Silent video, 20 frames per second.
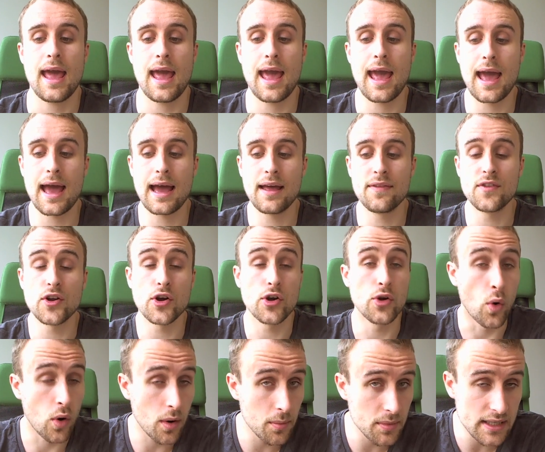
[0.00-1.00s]
and they're
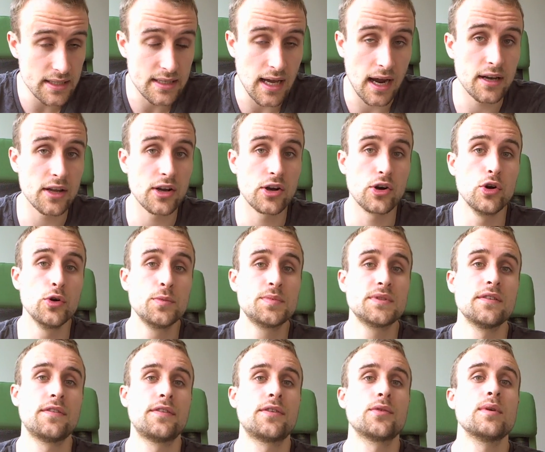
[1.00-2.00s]
normally done in groups
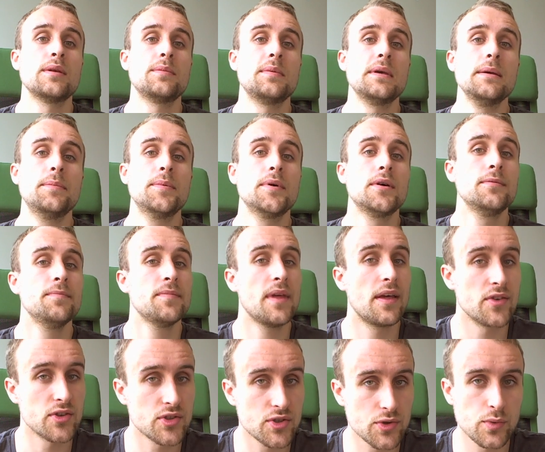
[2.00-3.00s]
of three people
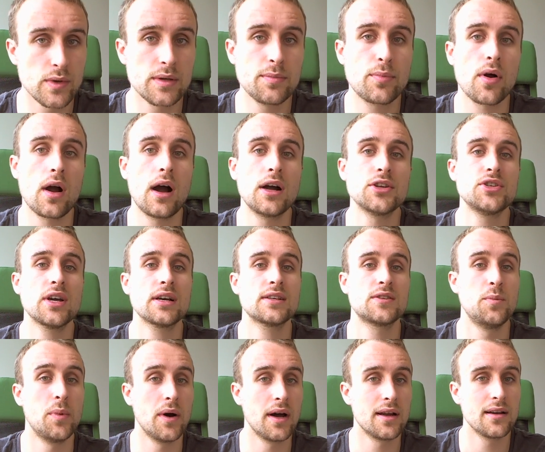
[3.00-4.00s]
and there's three projects
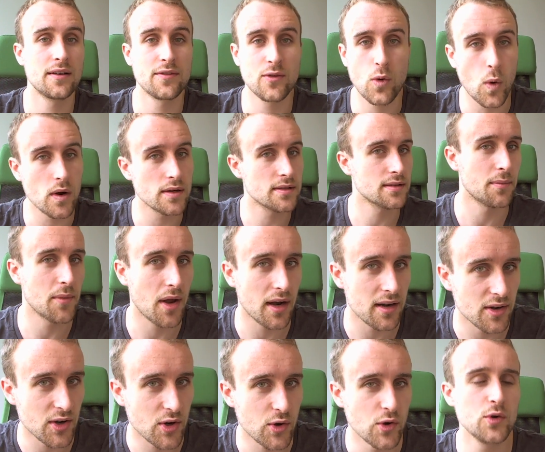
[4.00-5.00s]
but of course i'm not
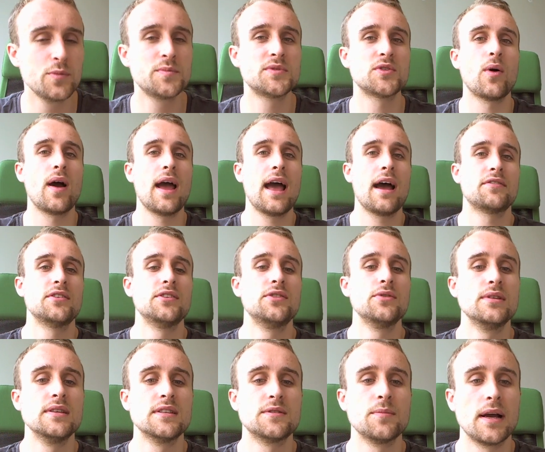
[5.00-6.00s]
in a group so i have to do
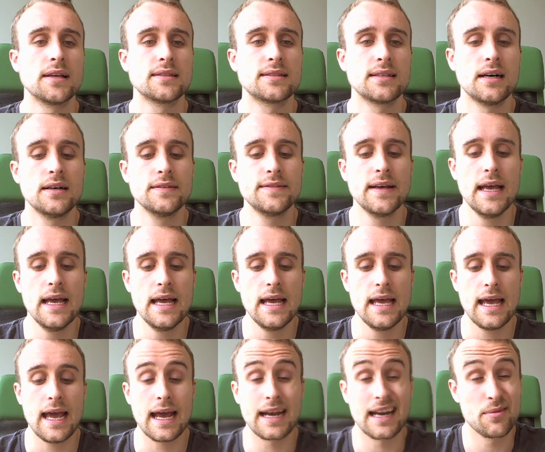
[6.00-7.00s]
these myself
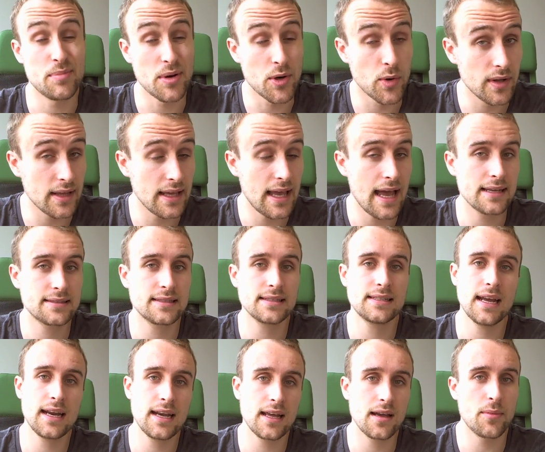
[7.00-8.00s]
and i had been really
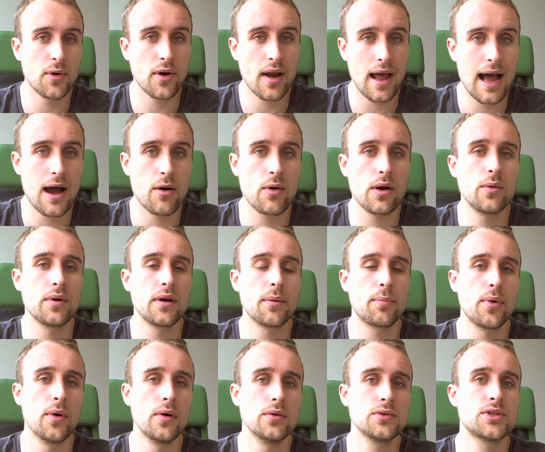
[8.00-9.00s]
hesitating about how i would
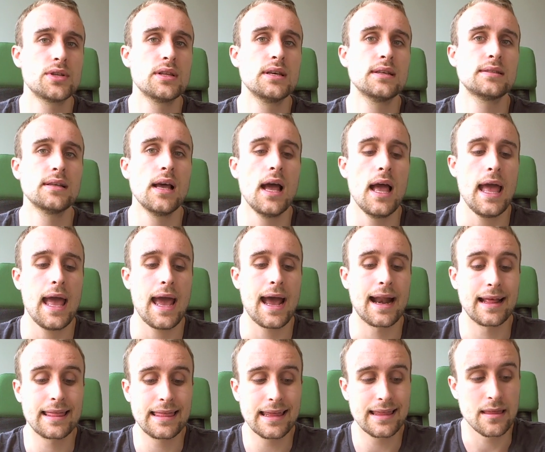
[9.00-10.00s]
approach this and
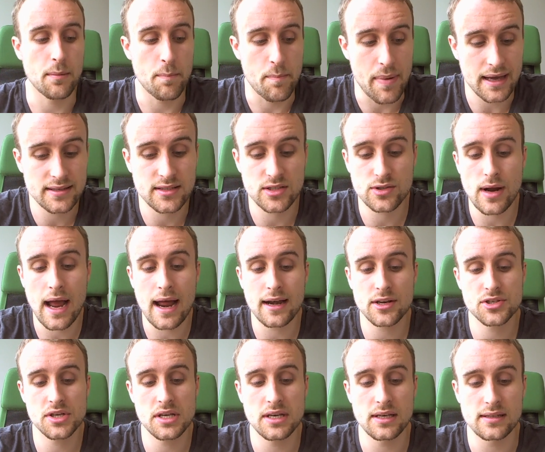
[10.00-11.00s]
i think the best
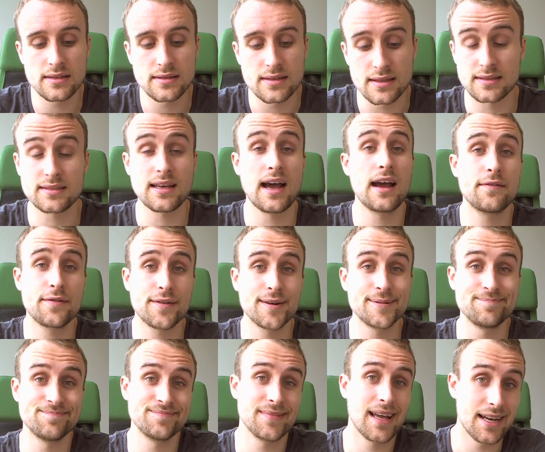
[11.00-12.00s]
strategy is aside
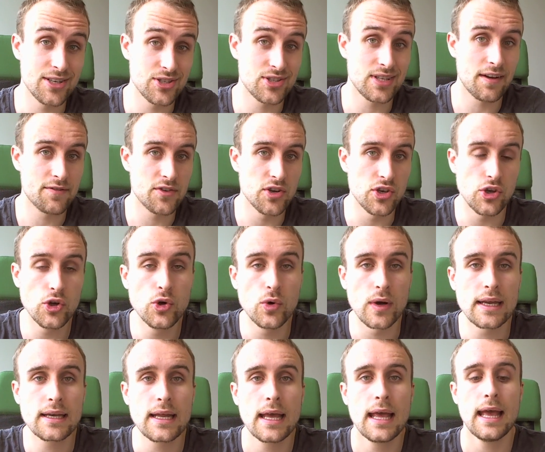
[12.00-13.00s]
from i just have to do
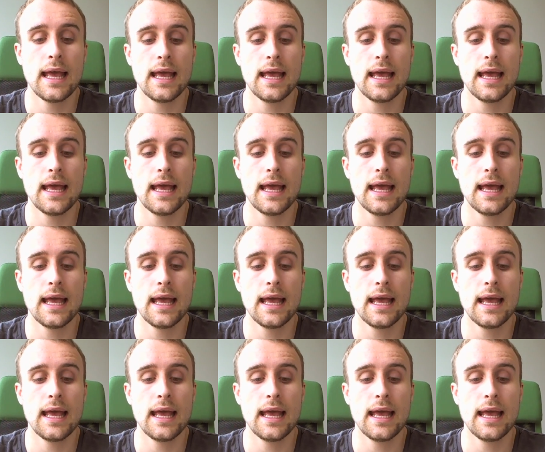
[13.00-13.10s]
it